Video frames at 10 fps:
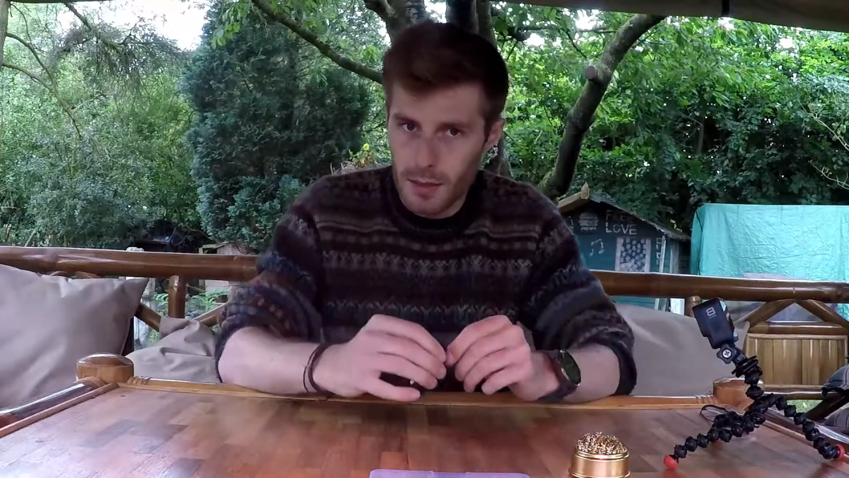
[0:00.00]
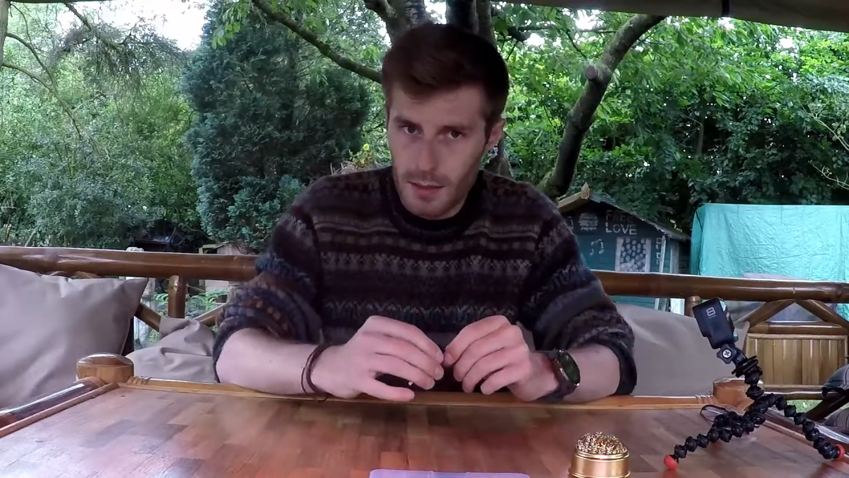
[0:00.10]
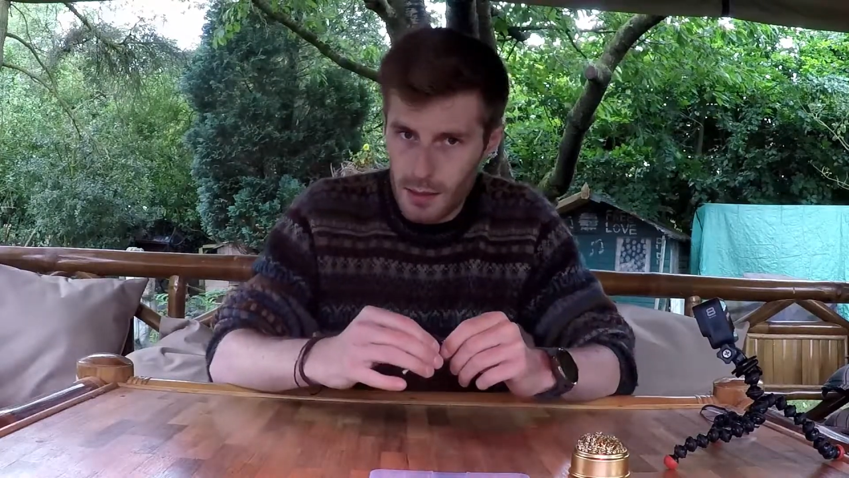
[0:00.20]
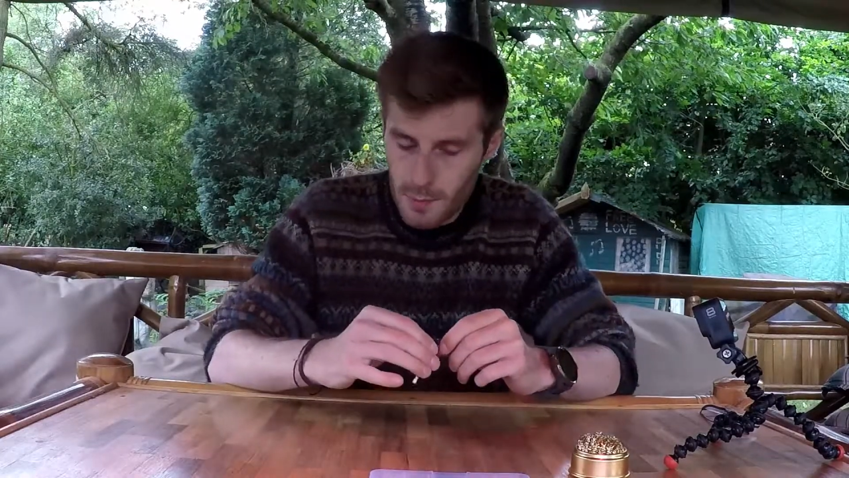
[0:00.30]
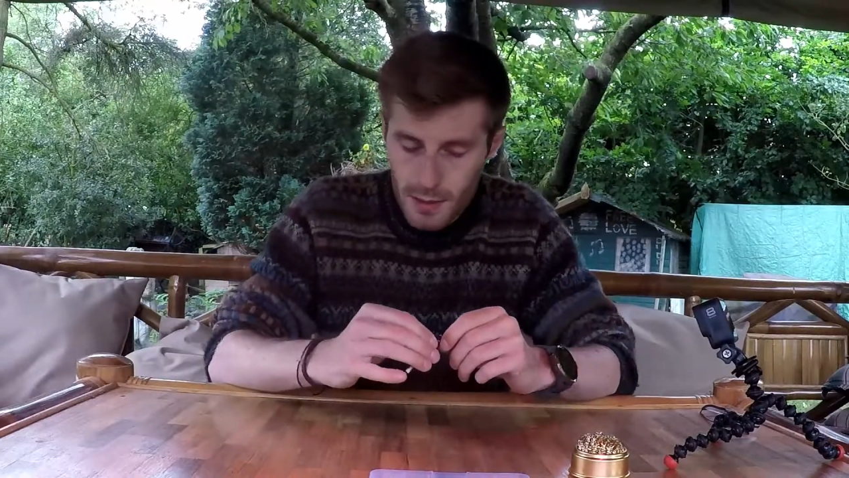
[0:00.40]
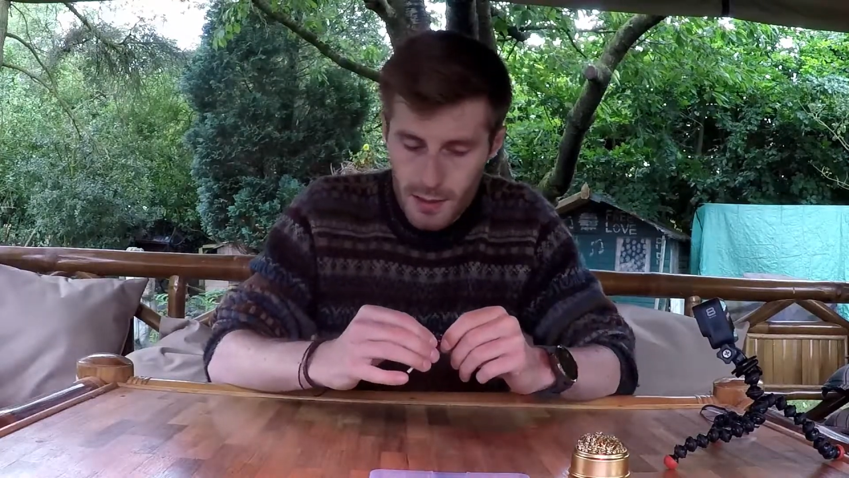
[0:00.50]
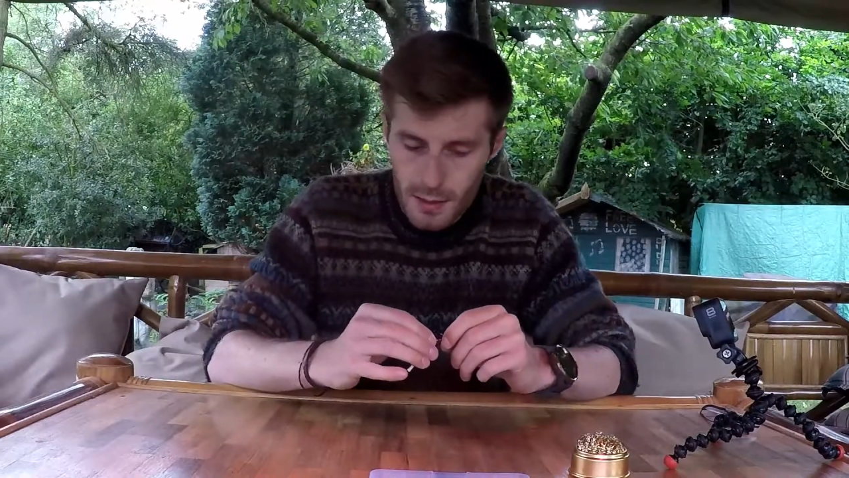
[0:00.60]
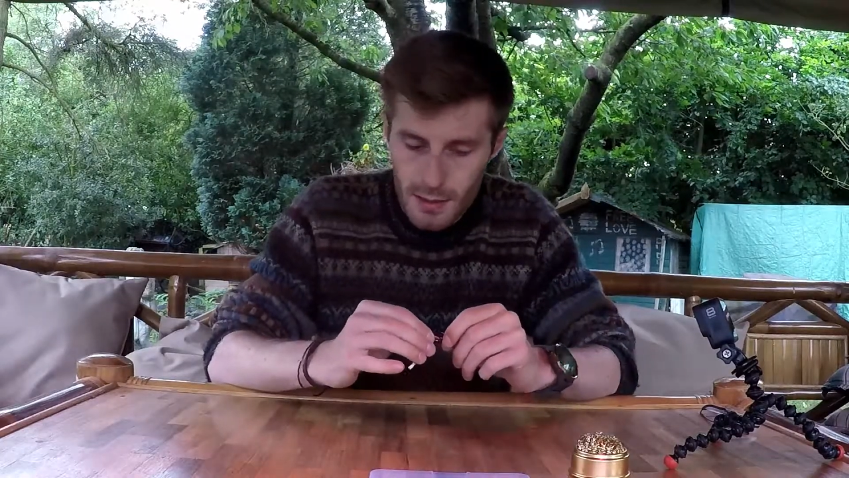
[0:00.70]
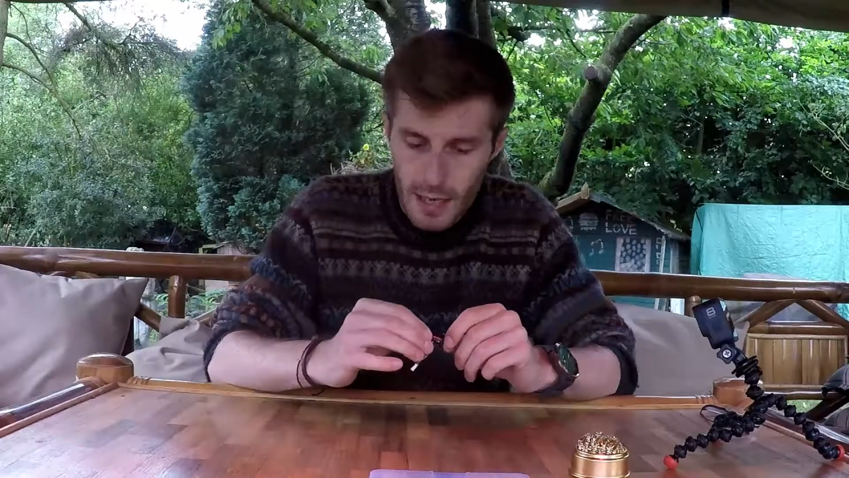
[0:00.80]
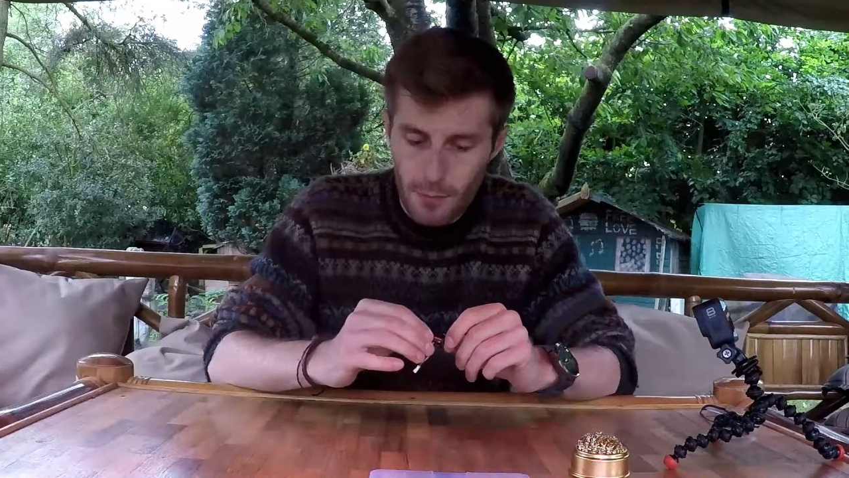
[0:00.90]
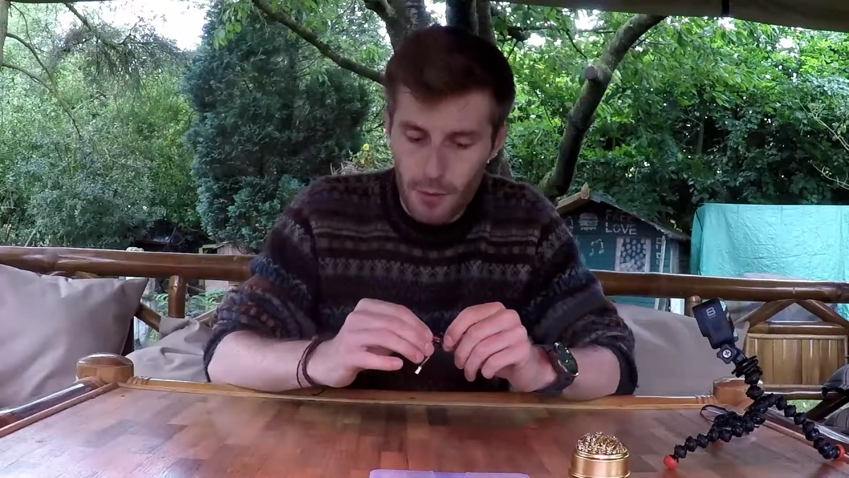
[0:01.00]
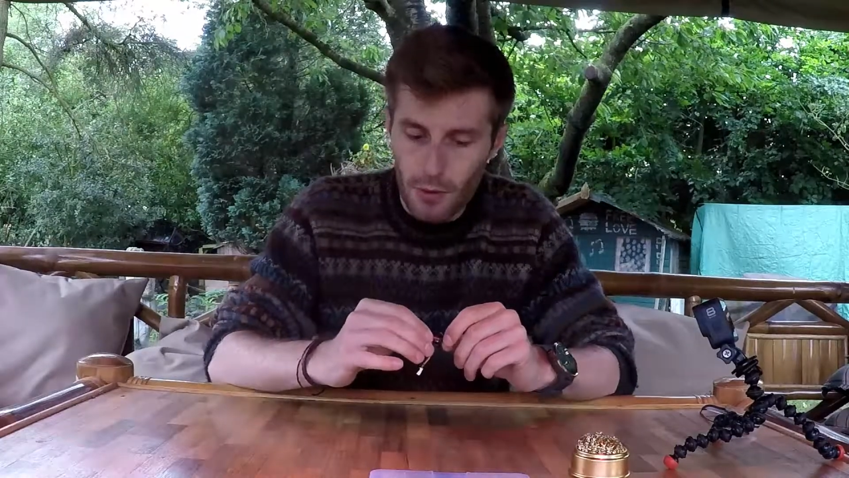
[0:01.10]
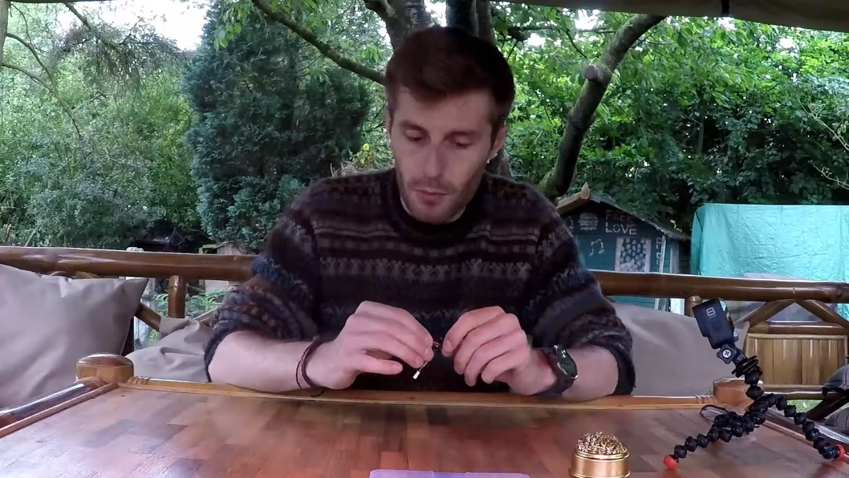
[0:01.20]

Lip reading: into the specs of this camera,